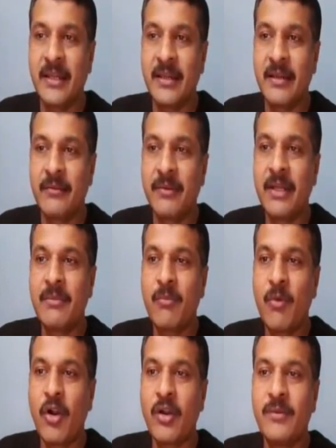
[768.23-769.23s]
where
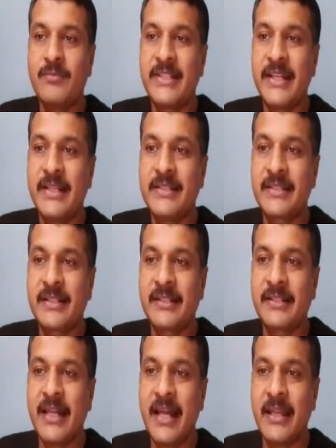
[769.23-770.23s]
mod of z is greater
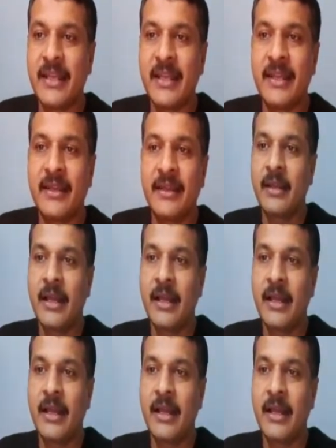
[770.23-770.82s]
than a